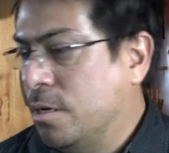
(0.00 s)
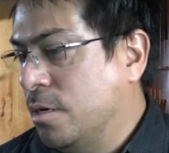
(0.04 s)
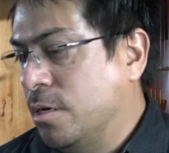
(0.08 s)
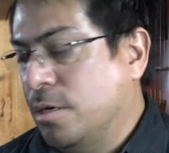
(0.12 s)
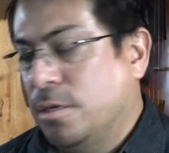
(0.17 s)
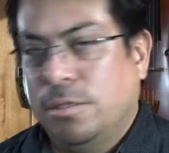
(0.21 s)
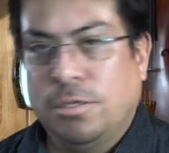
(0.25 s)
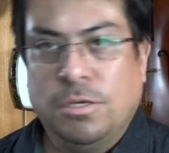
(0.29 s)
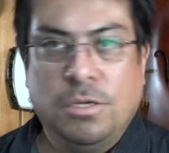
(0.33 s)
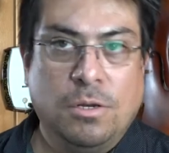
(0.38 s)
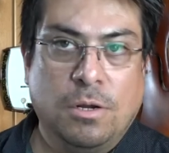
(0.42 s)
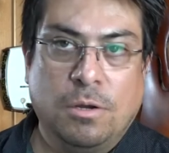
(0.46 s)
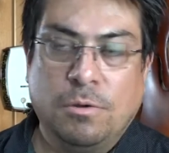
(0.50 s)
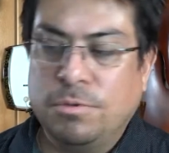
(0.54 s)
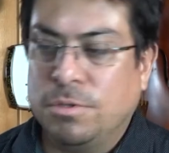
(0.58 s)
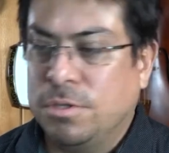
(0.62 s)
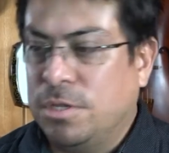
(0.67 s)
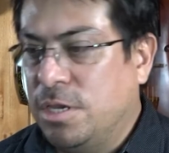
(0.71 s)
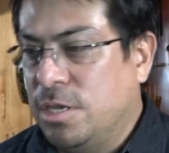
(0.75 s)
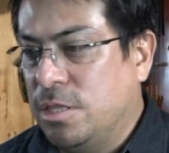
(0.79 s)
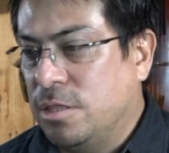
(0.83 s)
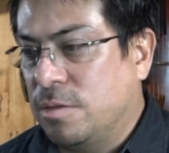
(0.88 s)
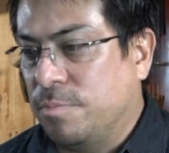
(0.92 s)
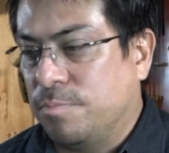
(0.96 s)
you don't
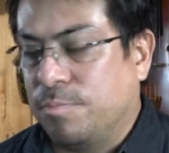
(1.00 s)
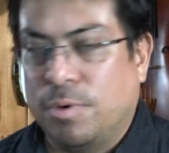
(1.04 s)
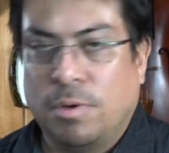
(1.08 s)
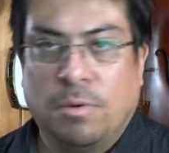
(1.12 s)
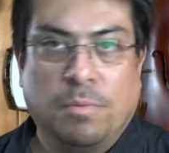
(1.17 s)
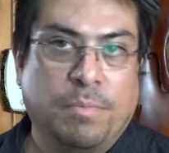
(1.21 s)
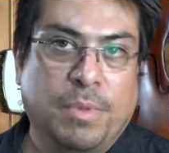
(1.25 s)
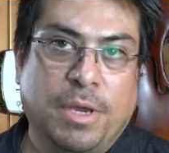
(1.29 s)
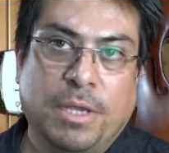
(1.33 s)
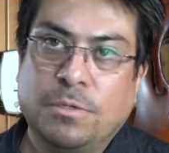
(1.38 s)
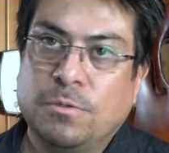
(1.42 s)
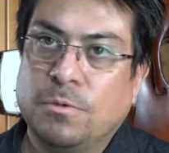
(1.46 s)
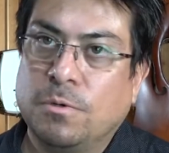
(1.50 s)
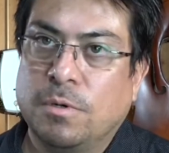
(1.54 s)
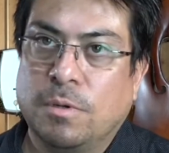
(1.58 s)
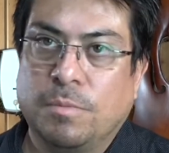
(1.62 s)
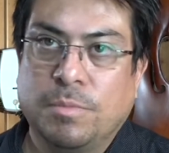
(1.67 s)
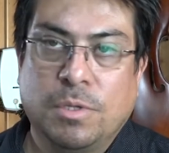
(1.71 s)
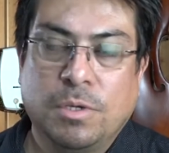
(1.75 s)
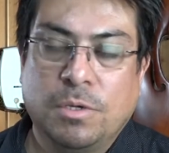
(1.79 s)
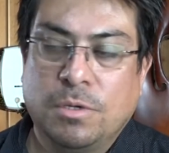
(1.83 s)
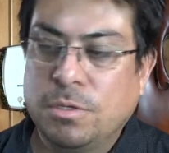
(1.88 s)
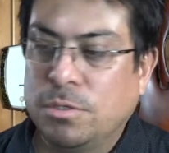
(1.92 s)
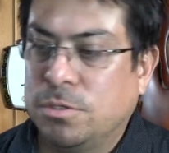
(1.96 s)
need the Pro Metronome.
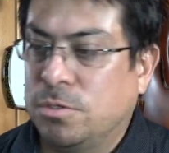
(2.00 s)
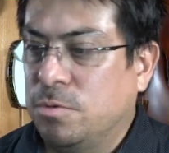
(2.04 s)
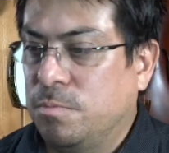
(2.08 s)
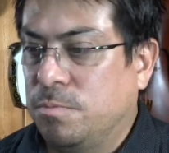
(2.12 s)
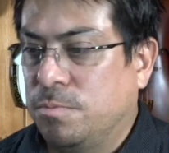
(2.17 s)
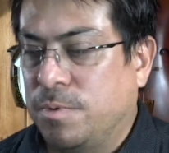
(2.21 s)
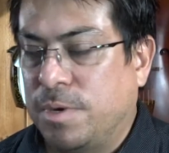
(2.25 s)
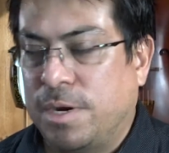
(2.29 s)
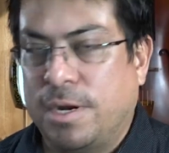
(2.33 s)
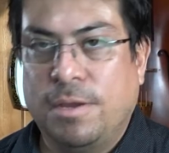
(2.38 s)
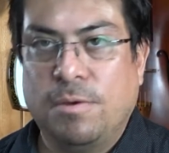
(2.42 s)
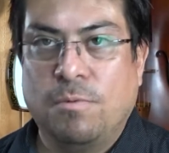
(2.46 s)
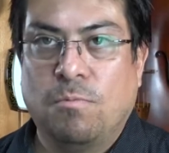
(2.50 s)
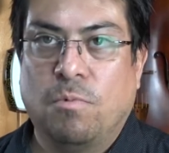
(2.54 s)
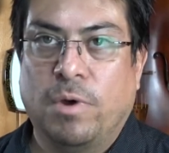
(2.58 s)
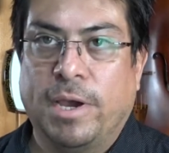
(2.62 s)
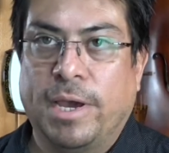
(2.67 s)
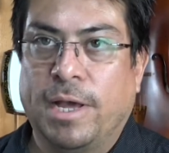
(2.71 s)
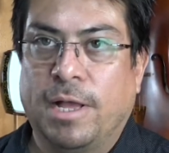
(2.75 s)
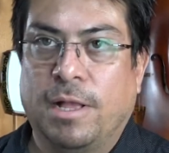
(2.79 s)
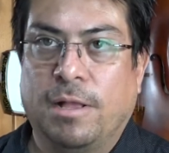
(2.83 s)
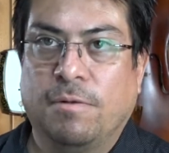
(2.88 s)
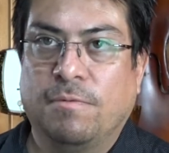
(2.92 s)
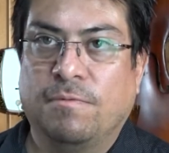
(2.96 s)
You could do very
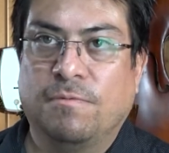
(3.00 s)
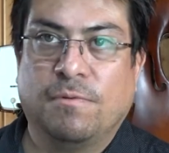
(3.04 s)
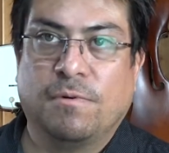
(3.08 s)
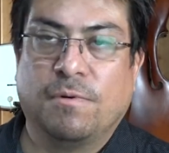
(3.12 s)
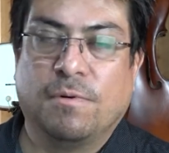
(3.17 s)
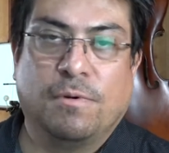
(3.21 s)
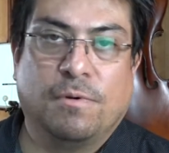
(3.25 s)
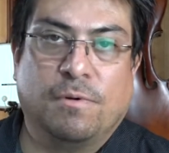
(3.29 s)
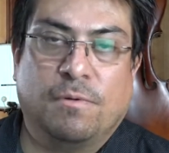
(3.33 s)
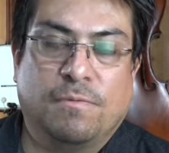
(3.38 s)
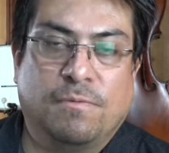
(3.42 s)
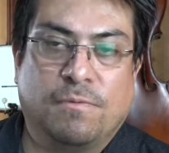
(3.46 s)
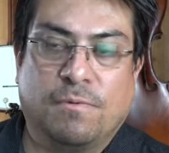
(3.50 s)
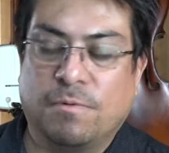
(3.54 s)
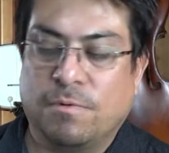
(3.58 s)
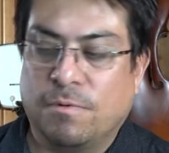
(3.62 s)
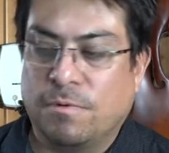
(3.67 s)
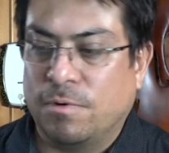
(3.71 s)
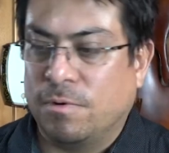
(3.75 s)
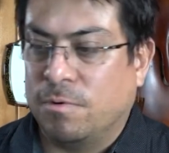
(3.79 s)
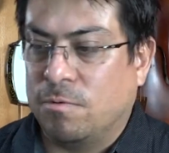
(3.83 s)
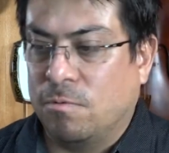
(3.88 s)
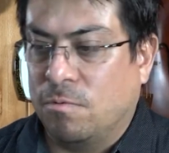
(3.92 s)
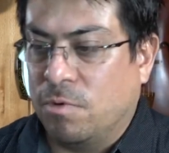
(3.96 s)
well
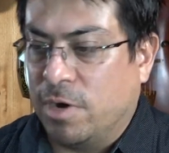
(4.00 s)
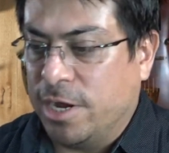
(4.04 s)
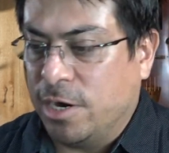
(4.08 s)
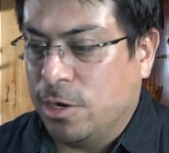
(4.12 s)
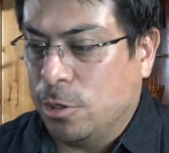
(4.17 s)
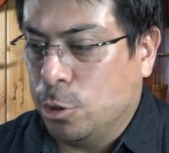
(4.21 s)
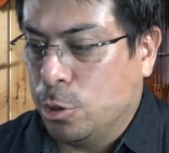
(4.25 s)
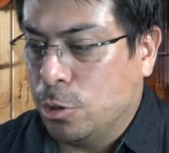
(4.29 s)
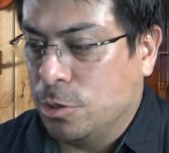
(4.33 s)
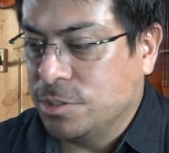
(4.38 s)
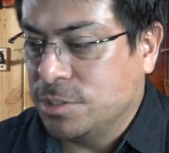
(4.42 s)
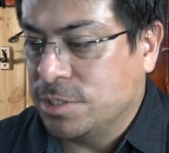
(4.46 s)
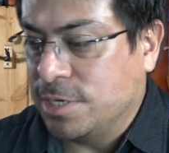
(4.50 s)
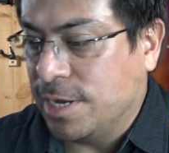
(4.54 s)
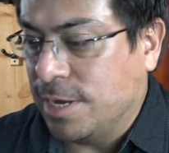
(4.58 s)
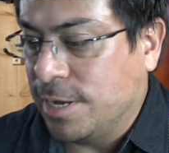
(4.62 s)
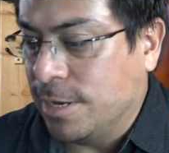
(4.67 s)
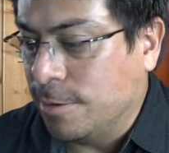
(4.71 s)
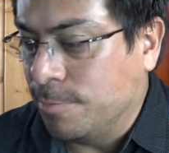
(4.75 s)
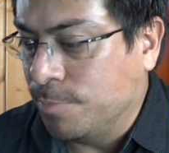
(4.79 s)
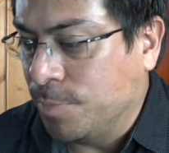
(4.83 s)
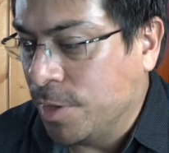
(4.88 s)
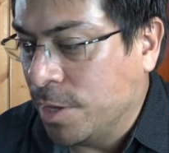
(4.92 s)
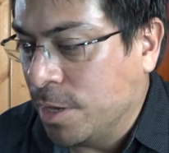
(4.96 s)
for quite a long
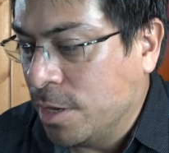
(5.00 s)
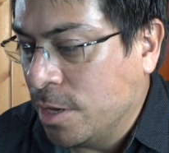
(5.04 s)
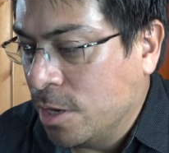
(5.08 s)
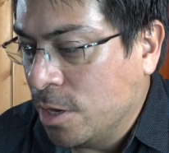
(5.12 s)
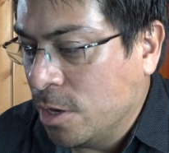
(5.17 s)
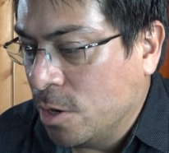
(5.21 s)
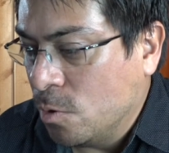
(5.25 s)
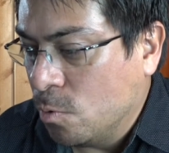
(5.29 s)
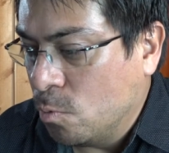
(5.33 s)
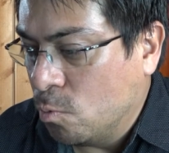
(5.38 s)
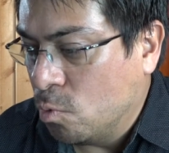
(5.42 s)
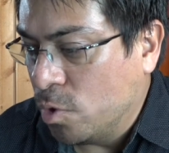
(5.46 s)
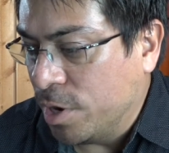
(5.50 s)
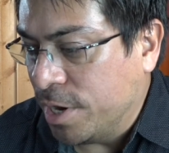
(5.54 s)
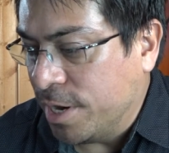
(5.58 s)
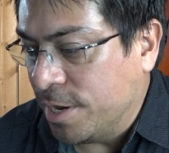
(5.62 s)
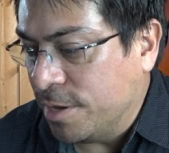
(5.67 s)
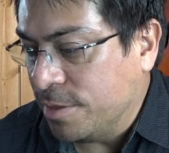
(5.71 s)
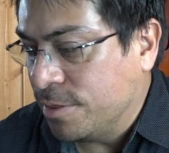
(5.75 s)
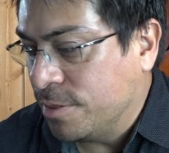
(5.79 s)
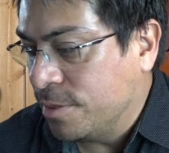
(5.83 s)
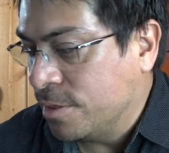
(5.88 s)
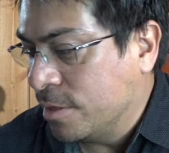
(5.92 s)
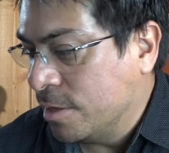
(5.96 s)
time
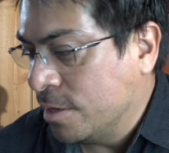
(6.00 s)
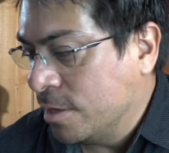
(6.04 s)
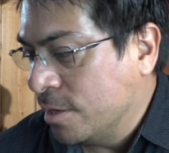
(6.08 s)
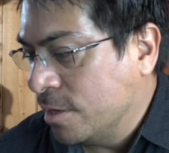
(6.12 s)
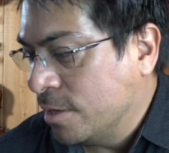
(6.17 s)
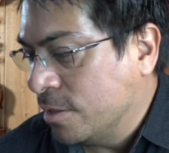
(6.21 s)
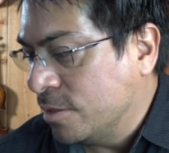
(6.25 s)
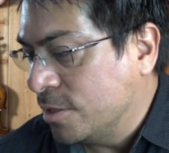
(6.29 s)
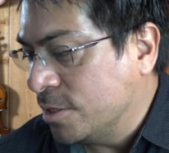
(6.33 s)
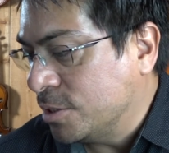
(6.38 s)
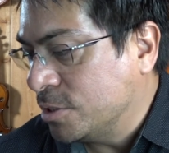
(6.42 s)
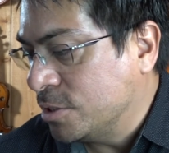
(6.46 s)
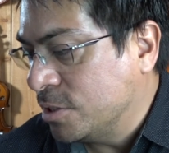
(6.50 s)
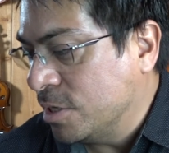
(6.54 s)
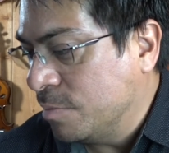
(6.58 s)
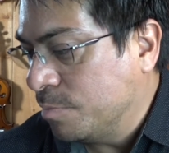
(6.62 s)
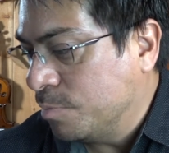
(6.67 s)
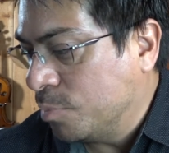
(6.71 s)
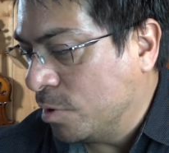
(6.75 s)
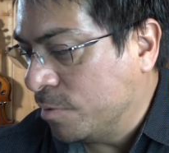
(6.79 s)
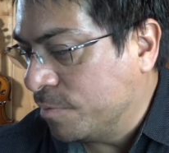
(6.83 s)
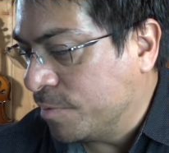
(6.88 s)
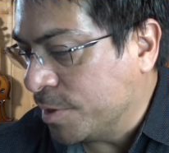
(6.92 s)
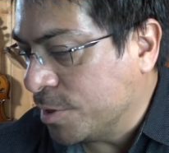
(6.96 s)
with the
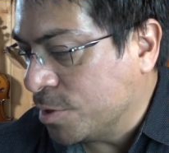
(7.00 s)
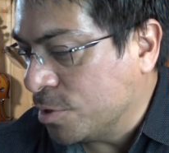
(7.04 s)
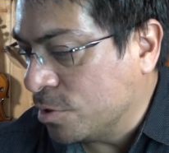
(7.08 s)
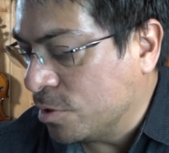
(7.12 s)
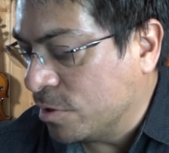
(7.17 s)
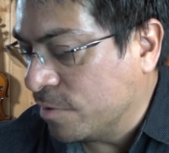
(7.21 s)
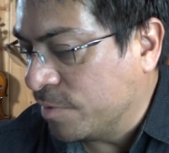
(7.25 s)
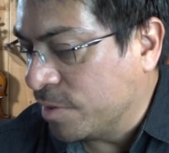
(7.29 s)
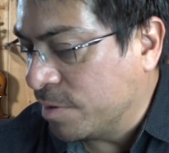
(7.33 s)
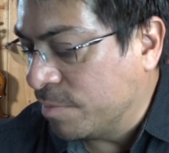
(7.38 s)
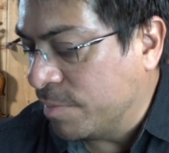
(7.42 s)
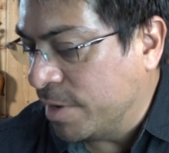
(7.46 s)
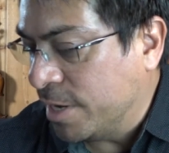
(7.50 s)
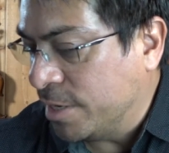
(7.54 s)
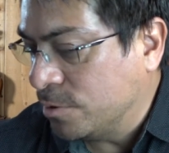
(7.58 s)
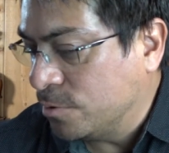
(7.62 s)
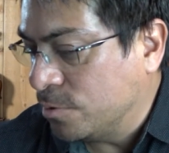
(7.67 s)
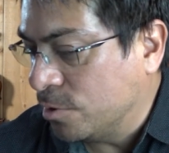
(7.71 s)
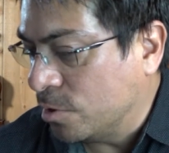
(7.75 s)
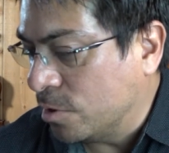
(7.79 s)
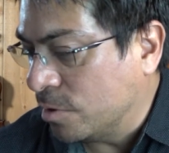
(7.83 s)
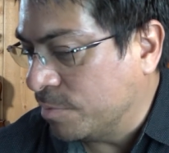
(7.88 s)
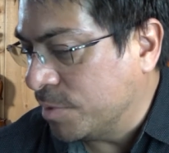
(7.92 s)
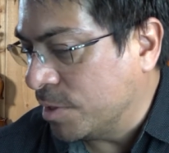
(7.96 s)
simple version of the
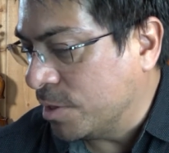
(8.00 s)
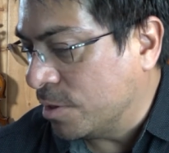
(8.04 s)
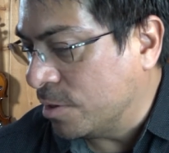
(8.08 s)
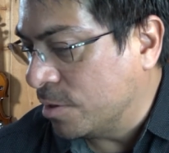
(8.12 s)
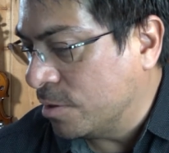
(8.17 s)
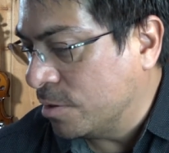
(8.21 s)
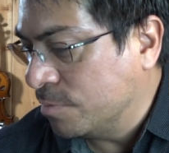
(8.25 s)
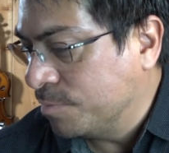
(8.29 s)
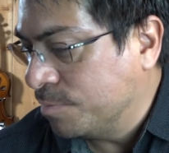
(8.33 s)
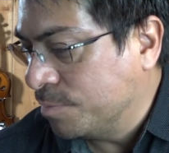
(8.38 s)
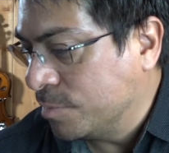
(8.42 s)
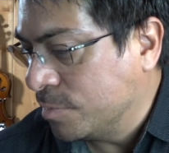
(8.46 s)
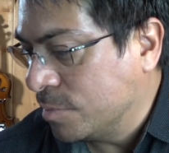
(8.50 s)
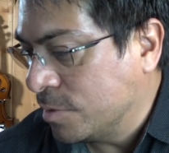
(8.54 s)
metronome.